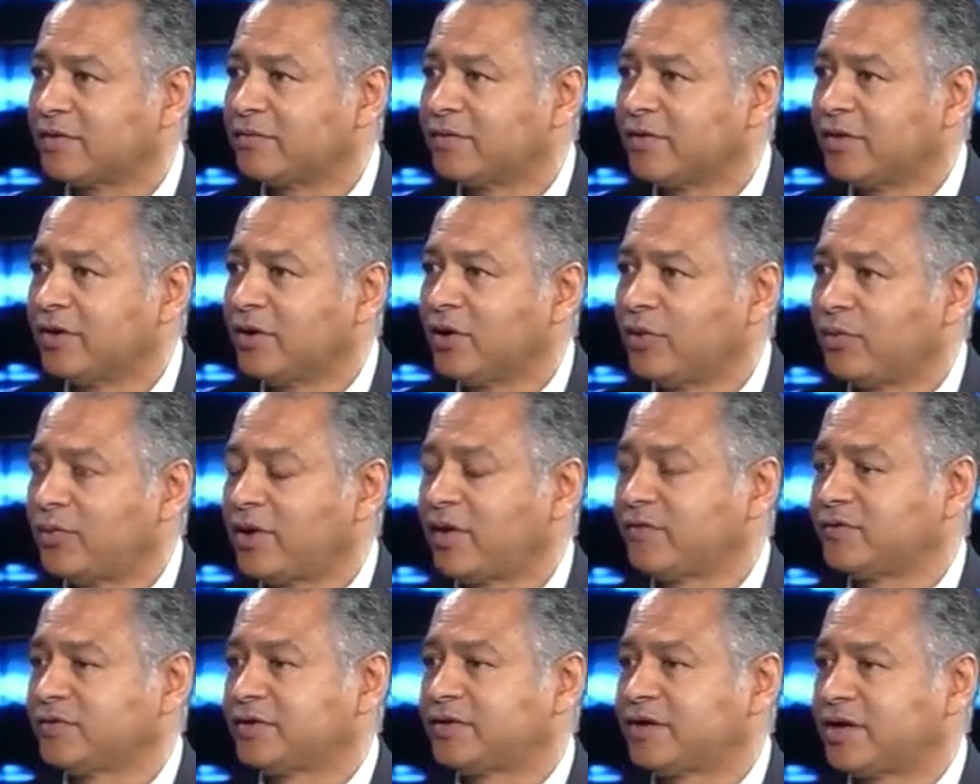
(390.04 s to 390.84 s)
we have
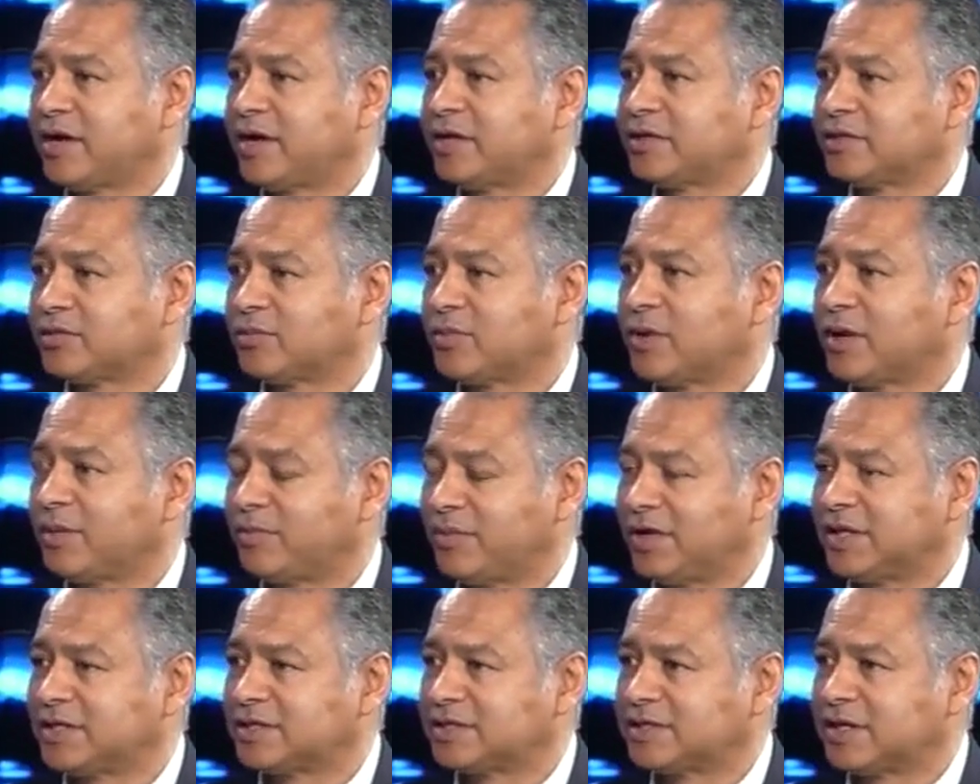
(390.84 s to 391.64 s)
to create a
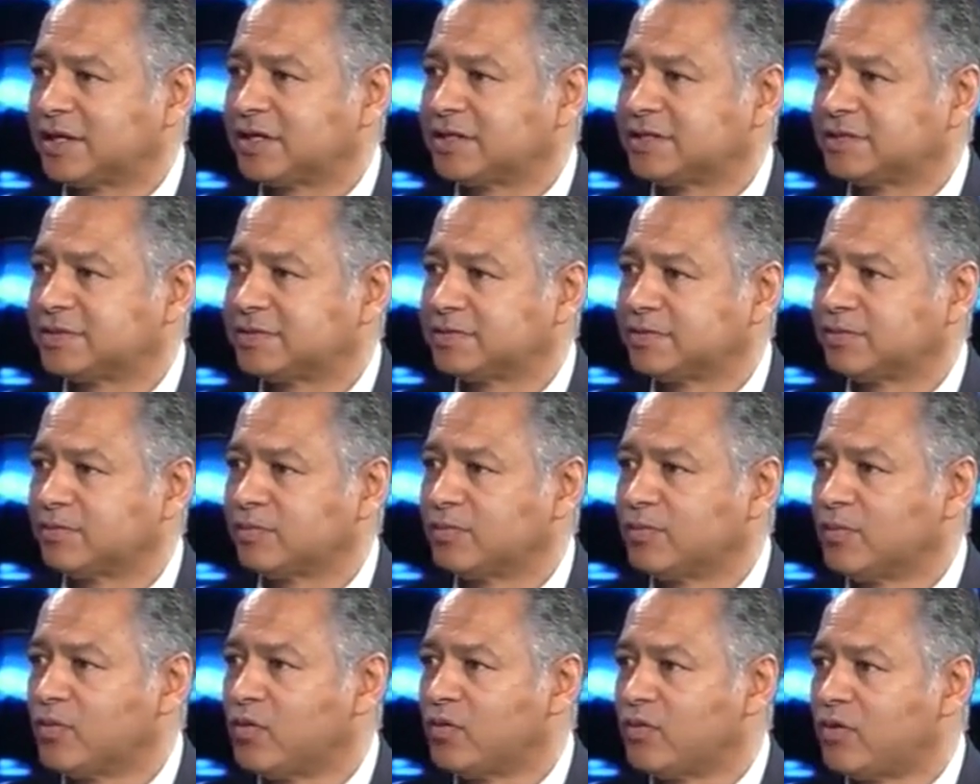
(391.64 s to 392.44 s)
workplace that is
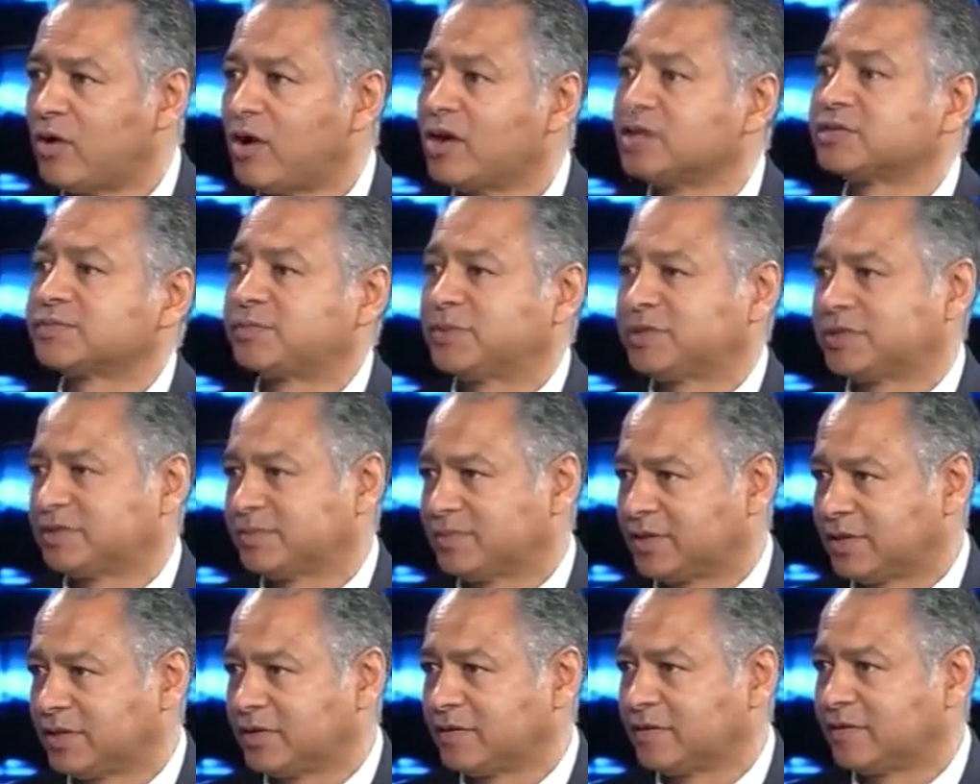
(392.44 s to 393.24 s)
more
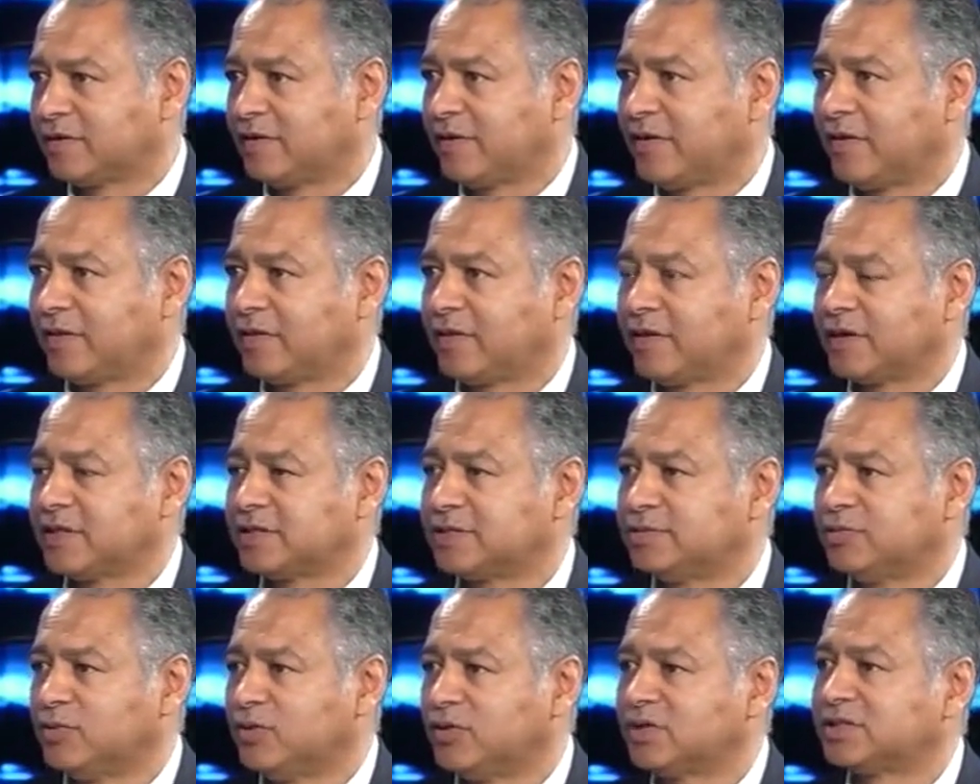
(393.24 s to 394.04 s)
hospitable, that is
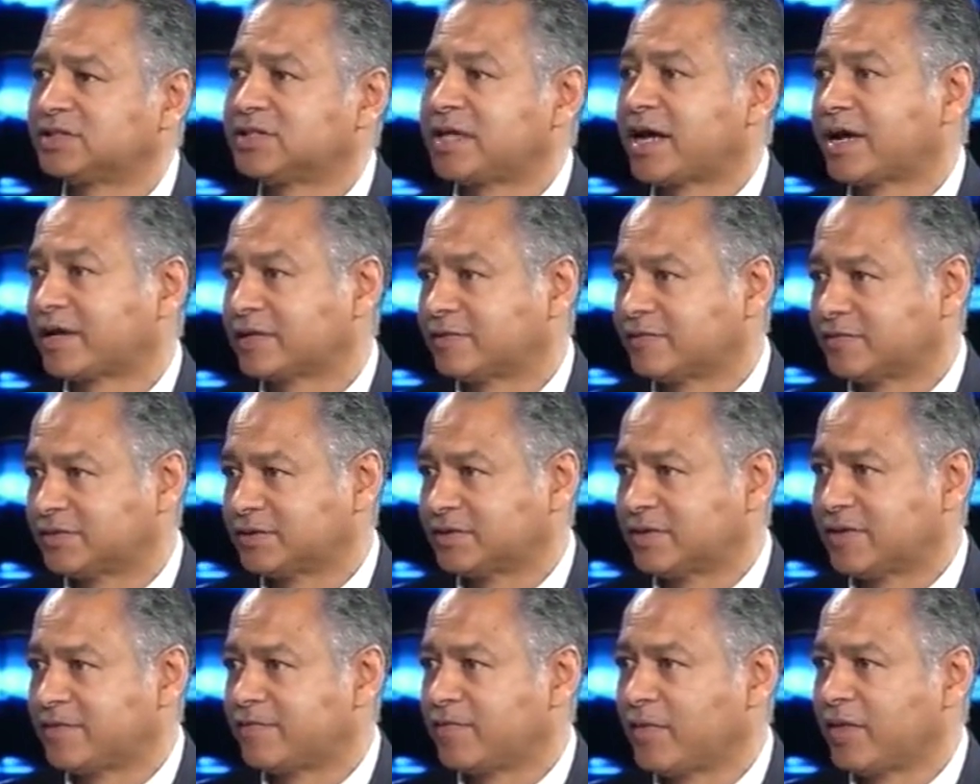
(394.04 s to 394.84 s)
more attractive to them.